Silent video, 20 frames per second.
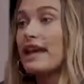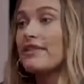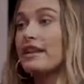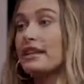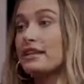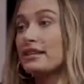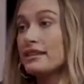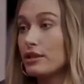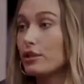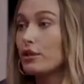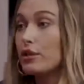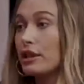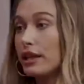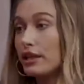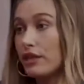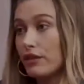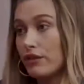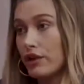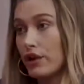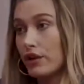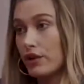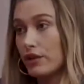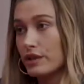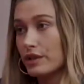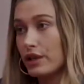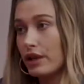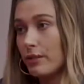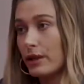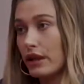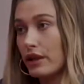and they still let the
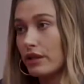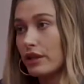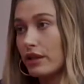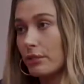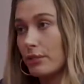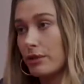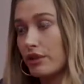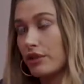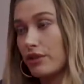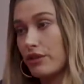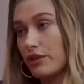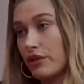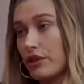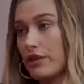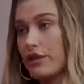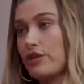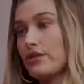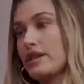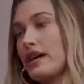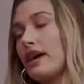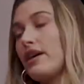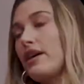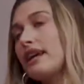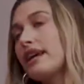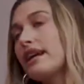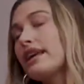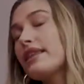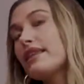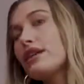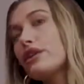photos come out and they put the photos out.
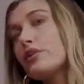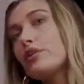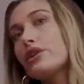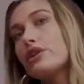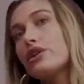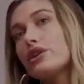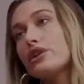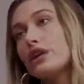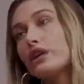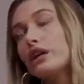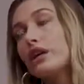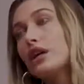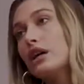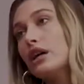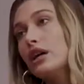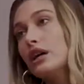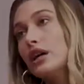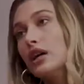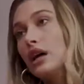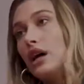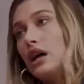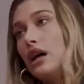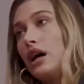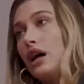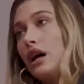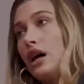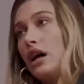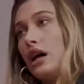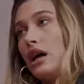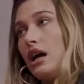And I think when you're
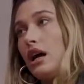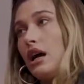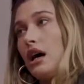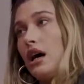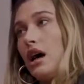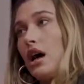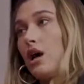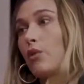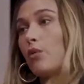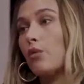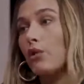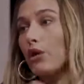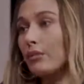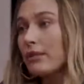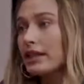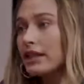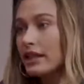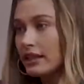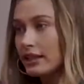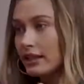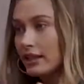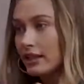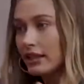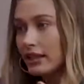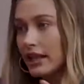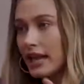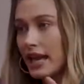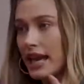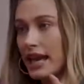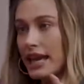a woman
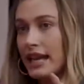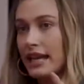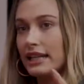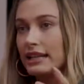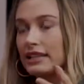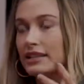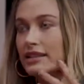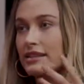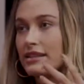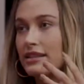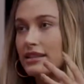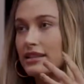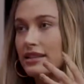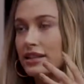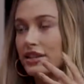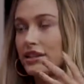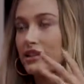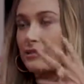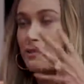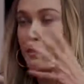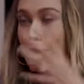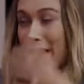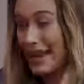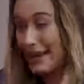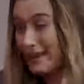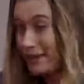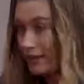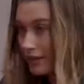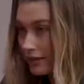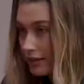and there's
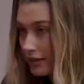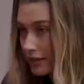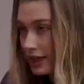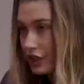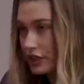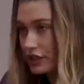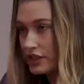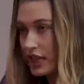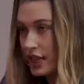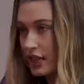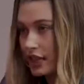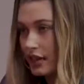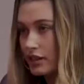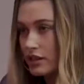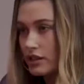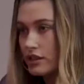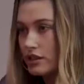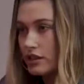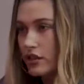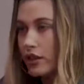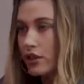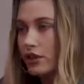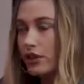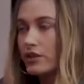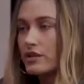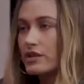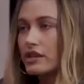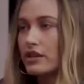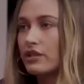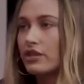men that are taking these
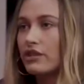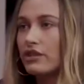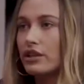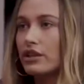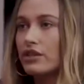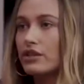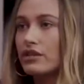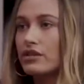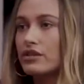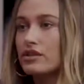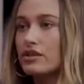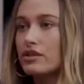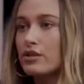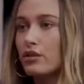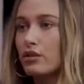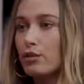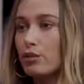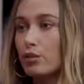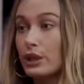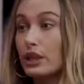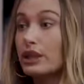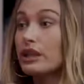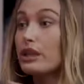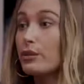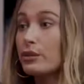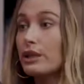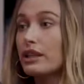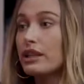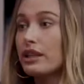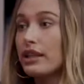photos, it feels really,
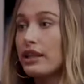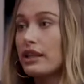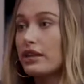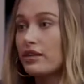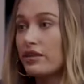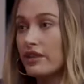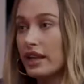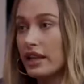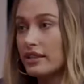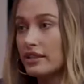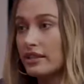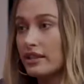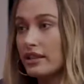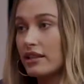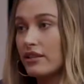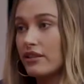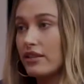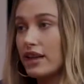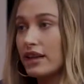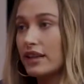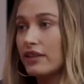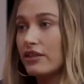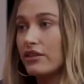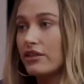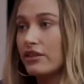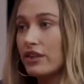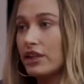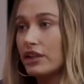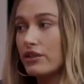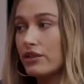really invasive, and it
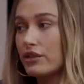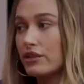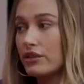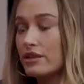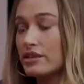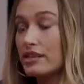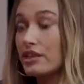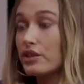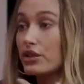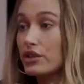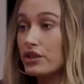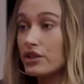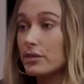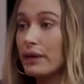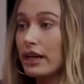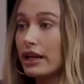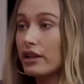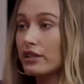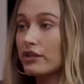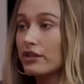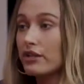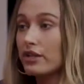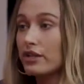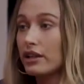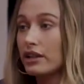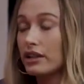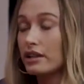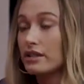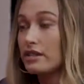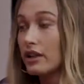feels disrespectful,
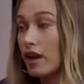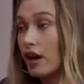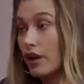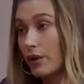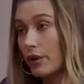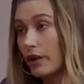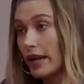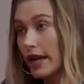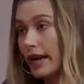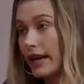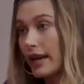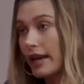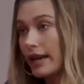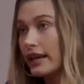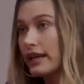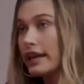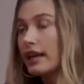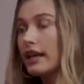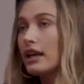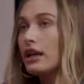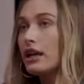and it's not okay.